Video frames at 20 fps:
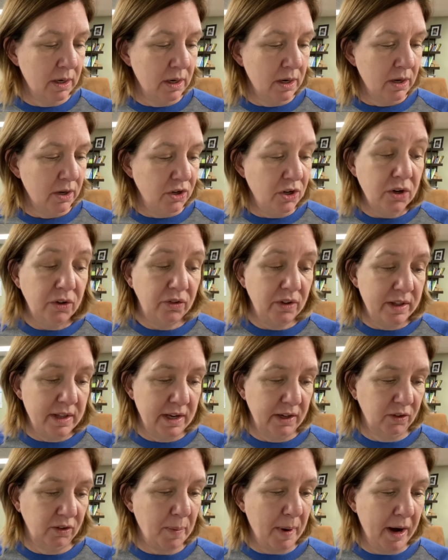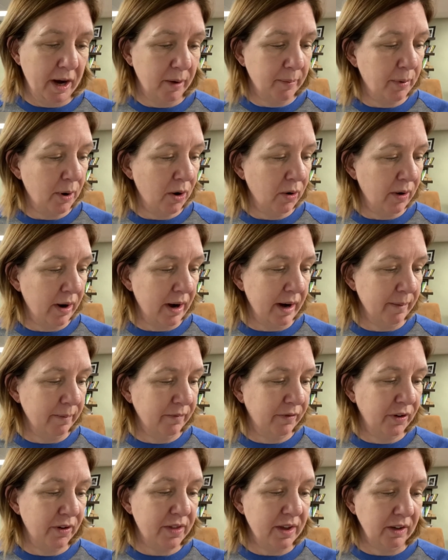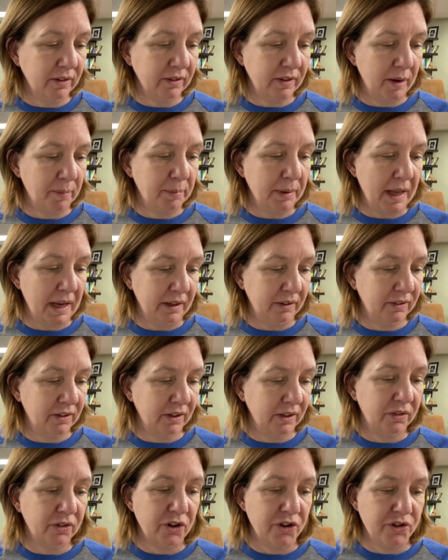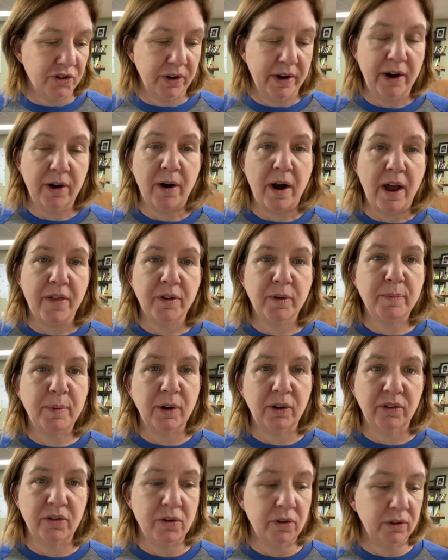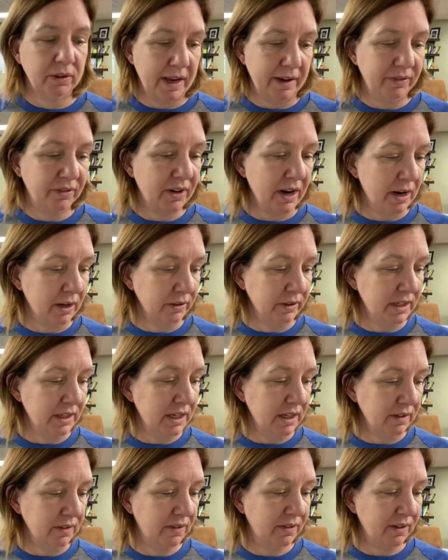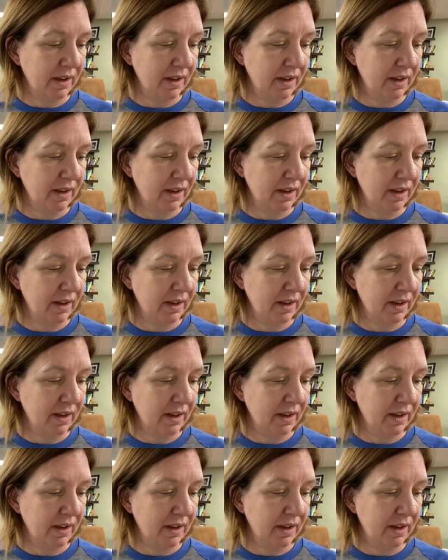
using the Aspire program for things like plastic surgery or other personal lifestyle needs.